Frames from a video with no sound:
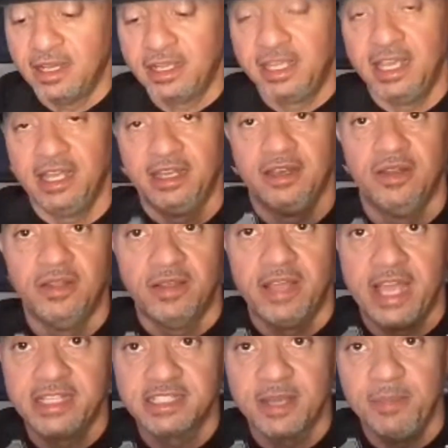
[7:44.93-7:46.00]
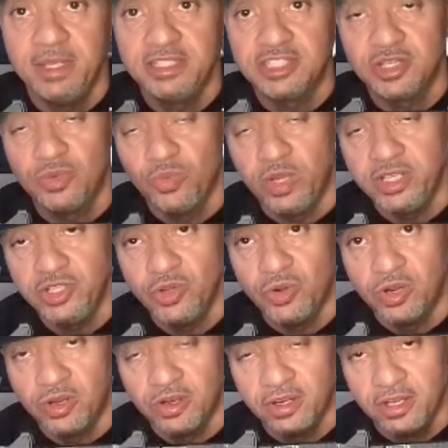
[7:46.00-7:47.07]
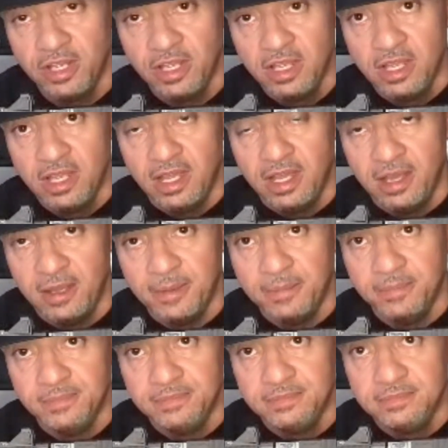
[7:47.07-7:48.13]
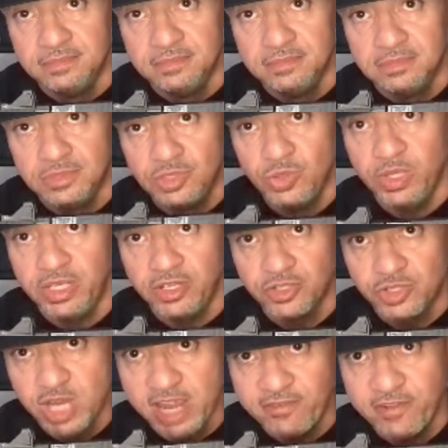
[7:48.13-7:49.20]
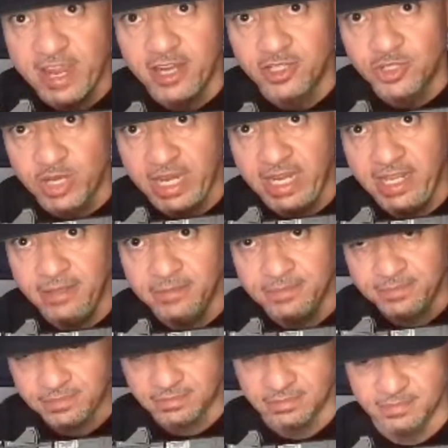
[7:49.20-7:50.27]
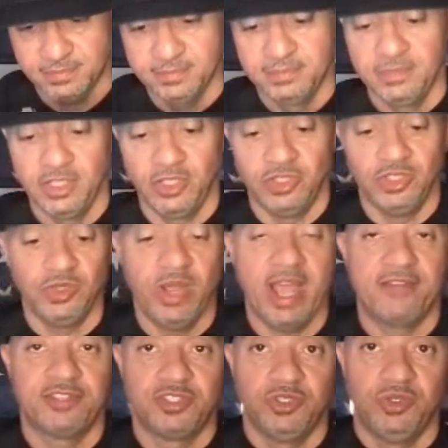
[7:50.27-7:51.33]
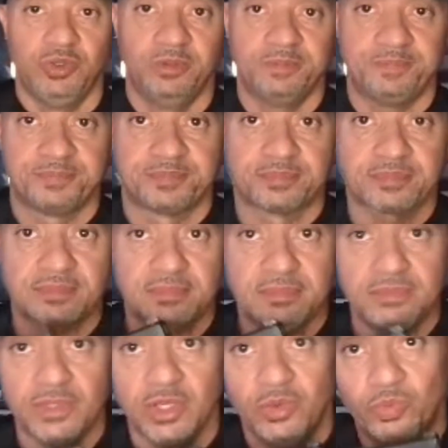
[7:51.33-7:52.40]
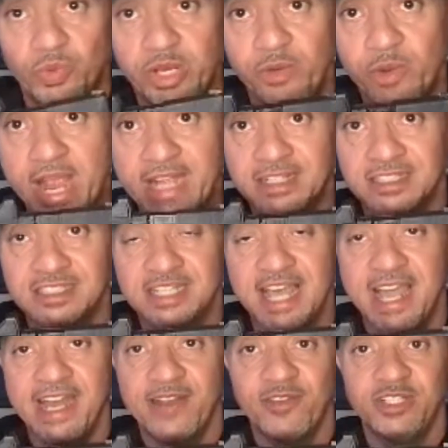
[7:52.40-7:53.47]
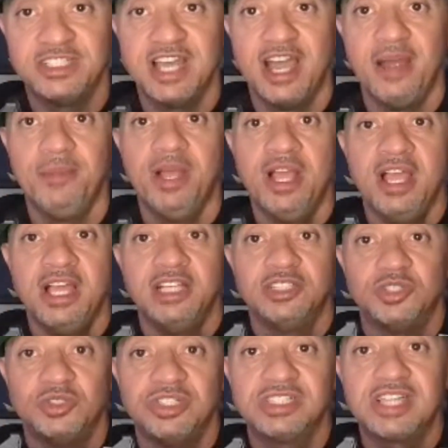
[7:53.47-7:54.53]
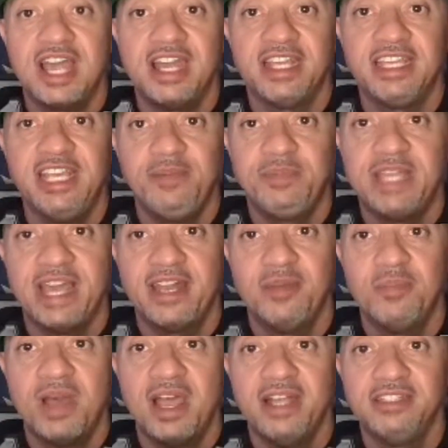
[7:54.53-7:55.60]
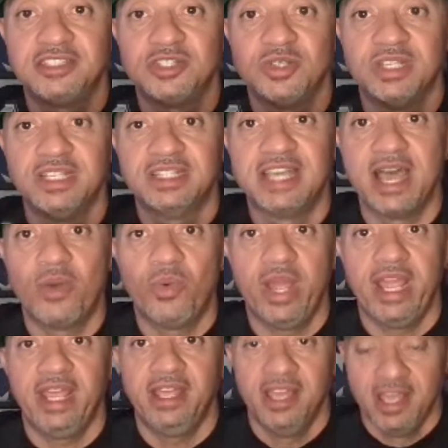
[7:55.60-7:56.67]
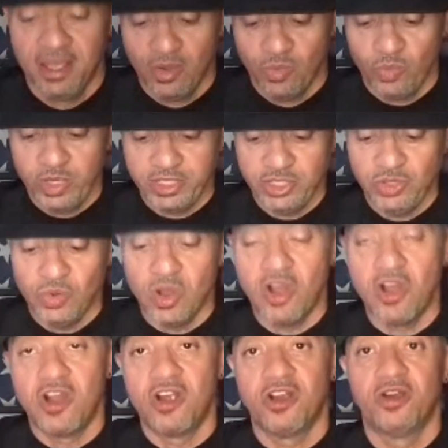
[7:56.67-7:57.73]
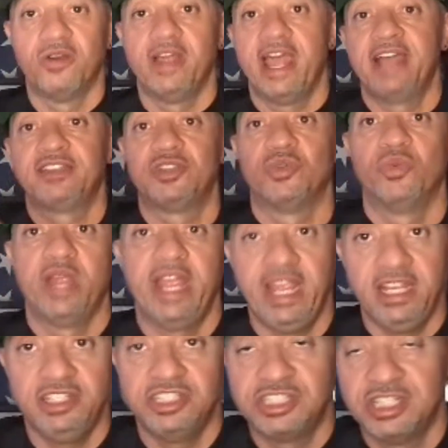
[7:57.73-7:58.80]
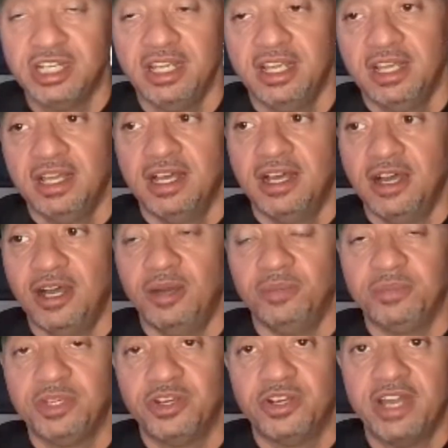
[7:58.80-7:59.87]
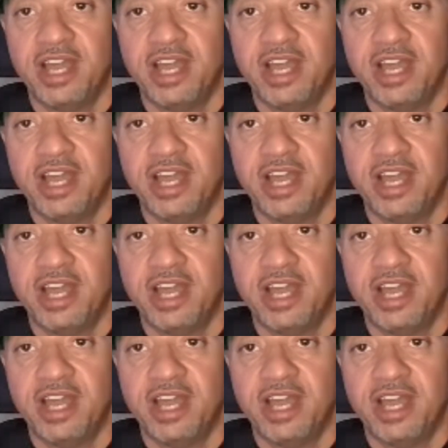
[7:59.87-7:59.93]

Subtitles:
again, as I mentioned, when you're doing your dry fire training, you do have to re-rack the slide every time. So just kind of keep that in mind, so that way when you are at the range, you're